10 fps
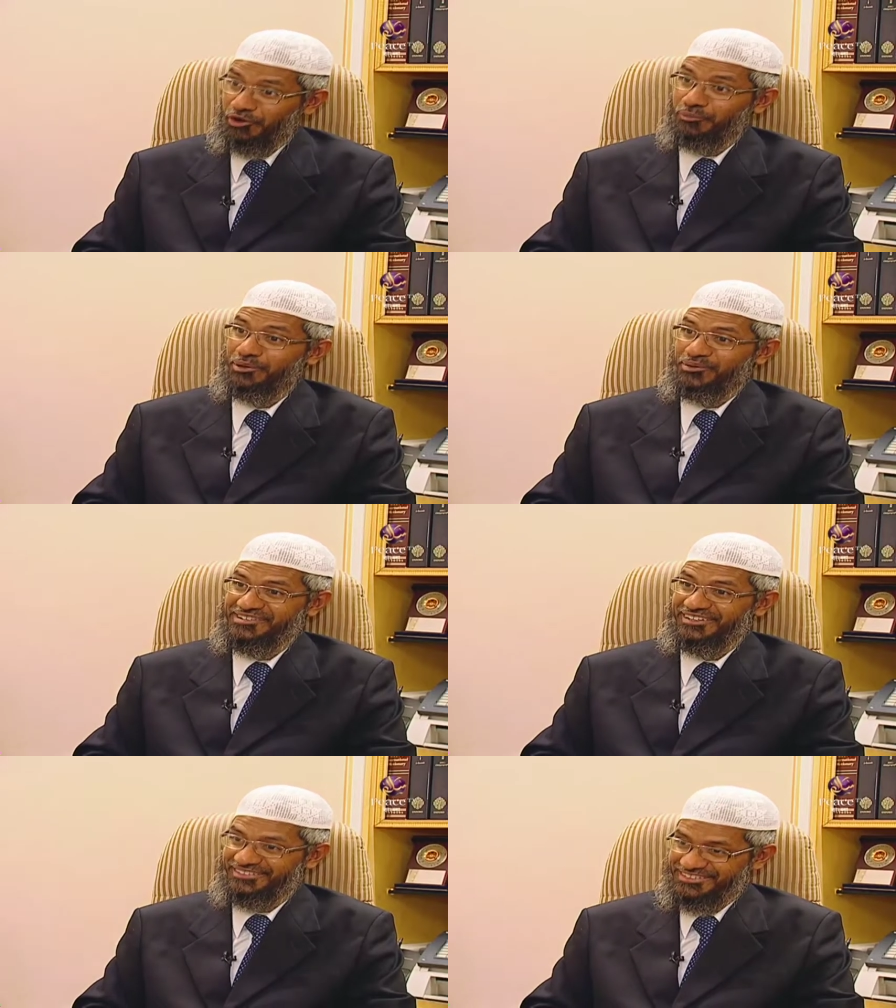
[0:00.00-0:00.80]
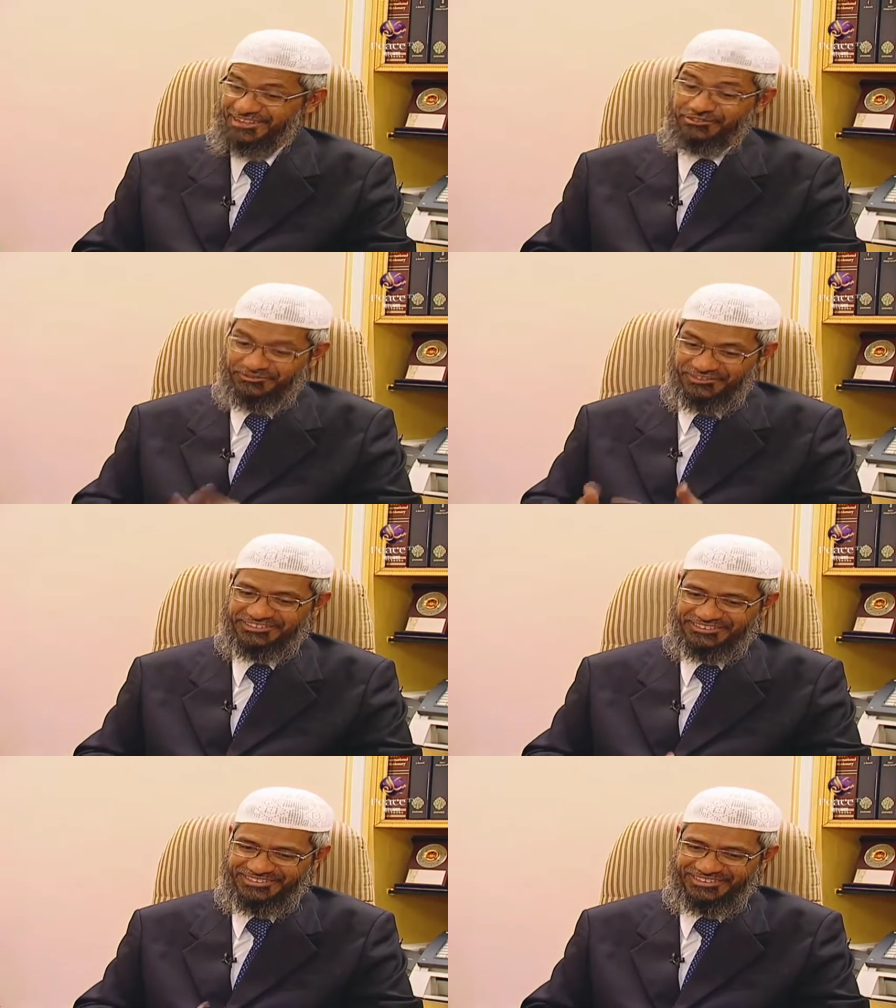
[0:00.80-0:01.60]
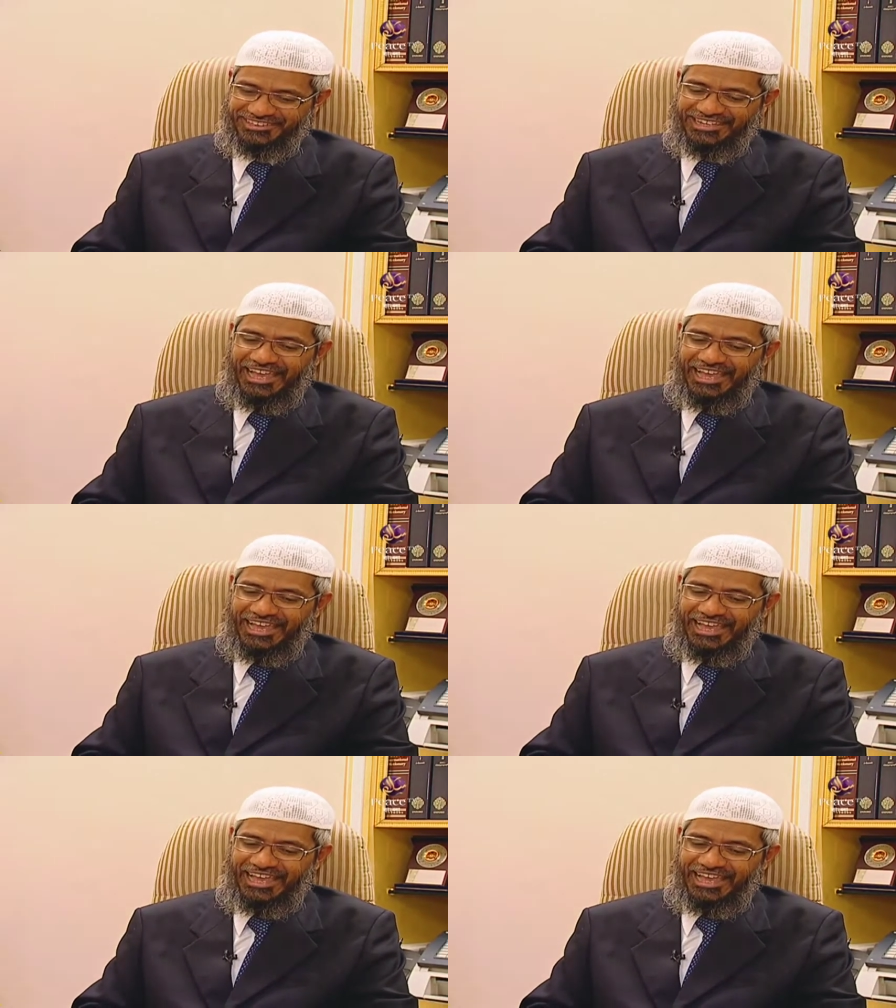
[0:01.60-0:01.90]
followed by question and answer session. That was the first.